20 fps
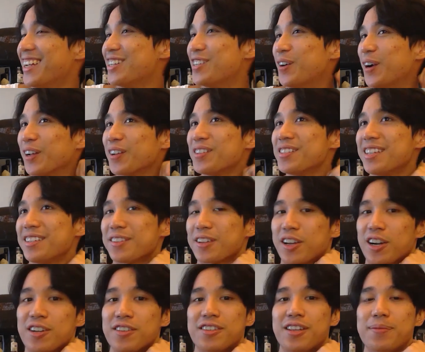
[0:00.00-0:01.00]
Dragons as a
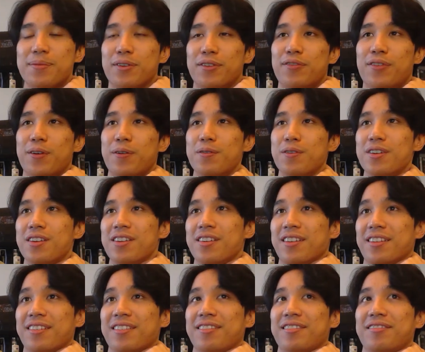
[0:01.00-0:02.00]
concept are
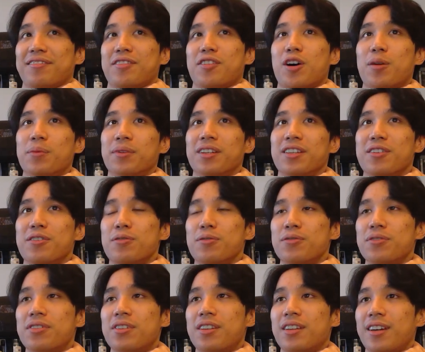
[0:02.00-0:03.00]
very commonly
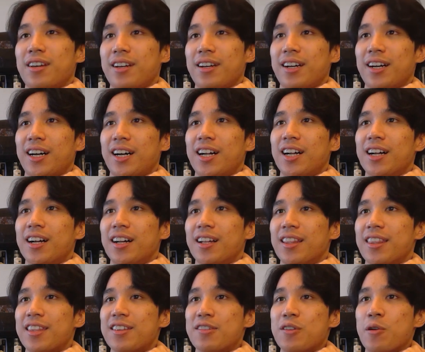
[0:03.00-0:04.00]
used.
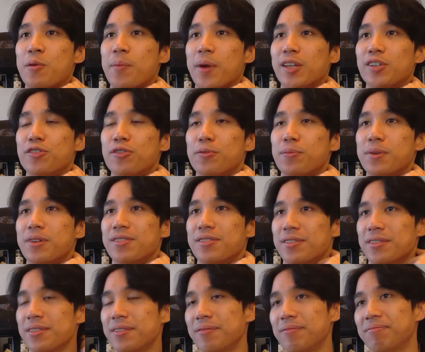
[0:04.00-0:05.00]
There's no major
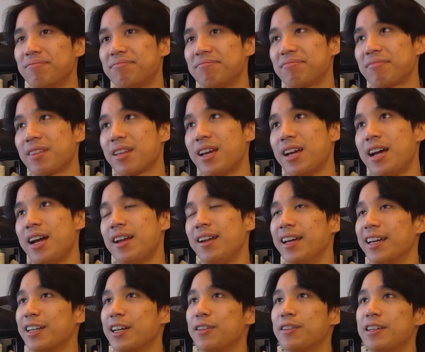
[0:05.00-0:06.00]
reason,
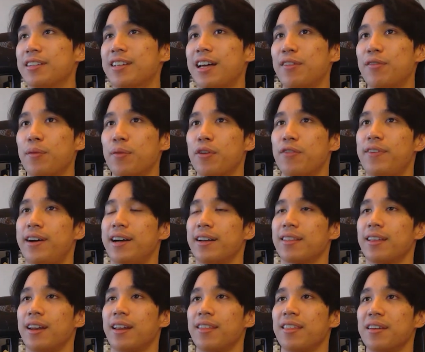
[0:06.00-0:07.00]
like aside from the fact
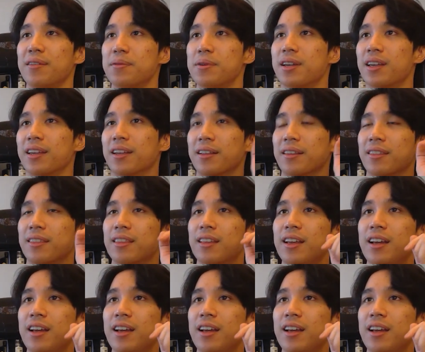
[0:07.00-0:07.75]
that I think we can